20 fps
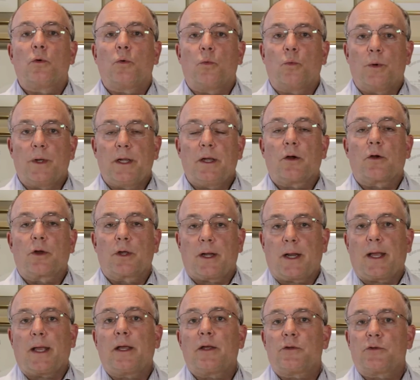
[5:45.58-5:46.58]
We are going
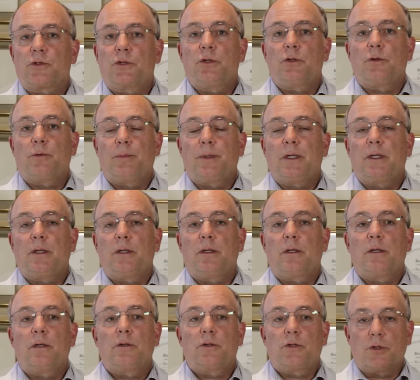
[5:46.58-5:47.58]
to ask you to be
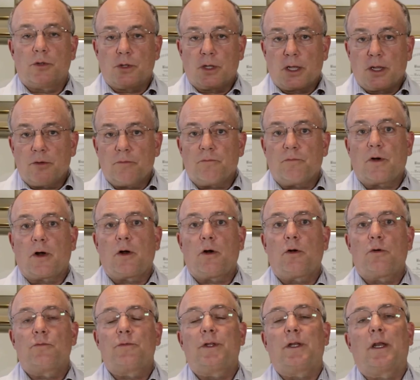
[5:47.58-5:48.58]

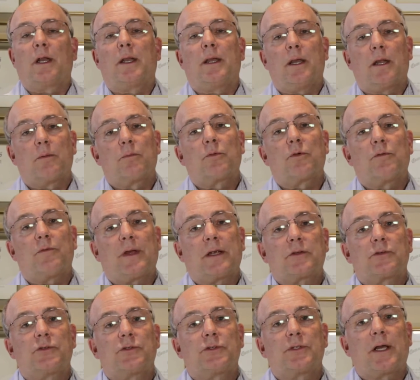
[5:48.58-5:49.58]
involved in a number of
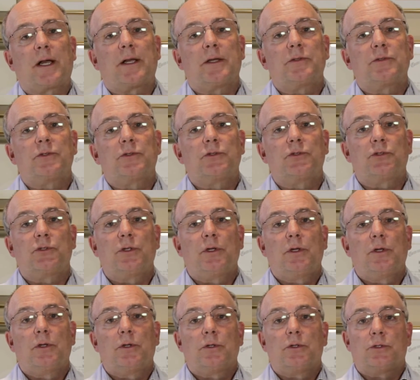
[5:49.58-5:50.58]
exercises
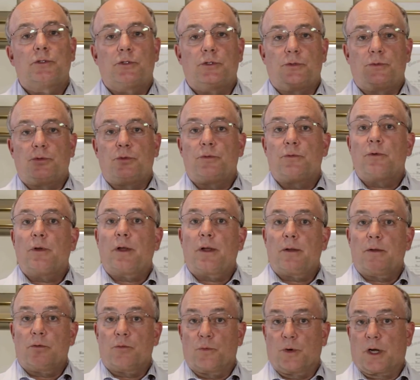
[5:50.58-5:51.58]
to
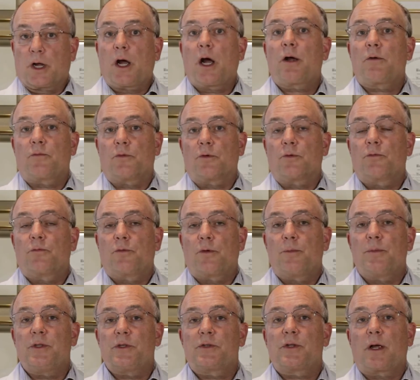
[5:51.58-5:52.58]
recover
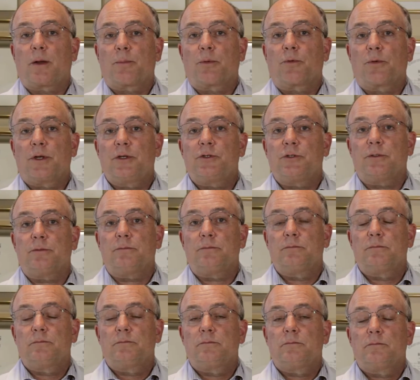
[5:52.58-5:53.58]
from this operation.
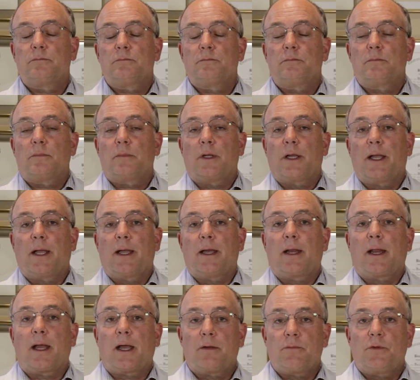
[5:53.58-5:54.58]

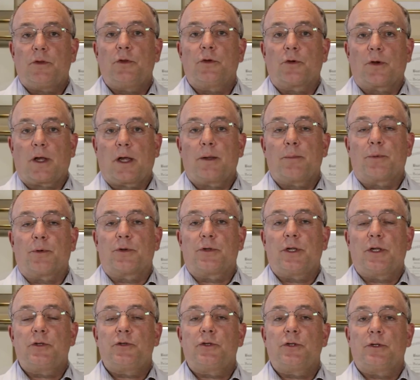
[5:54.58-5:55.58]
And having your
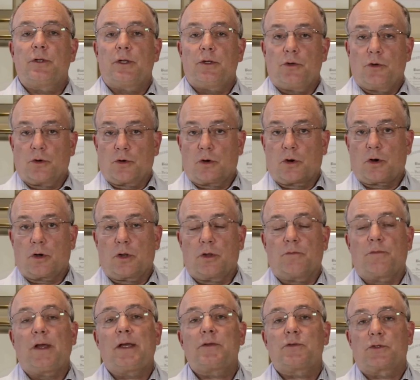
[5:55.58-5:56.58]
hypertension and your
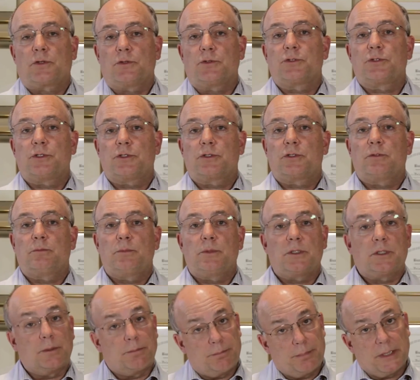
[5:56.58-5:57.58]
cardiovascular system
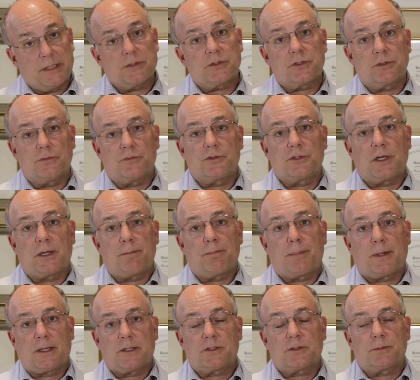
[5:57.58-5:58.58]
in the best of shape
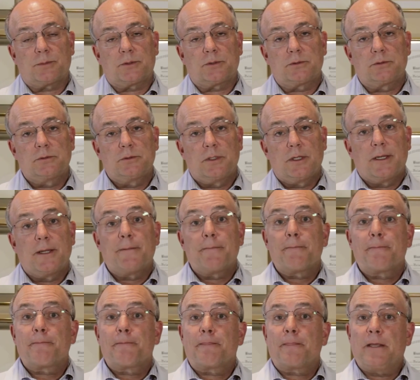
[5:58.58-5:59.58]
possible
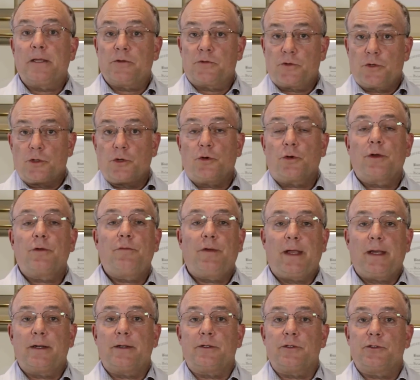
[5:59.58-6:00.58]
is to your
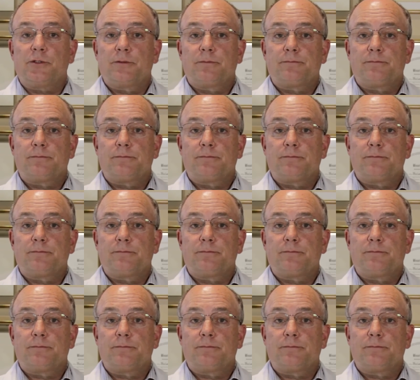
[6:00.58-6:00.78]
advantage.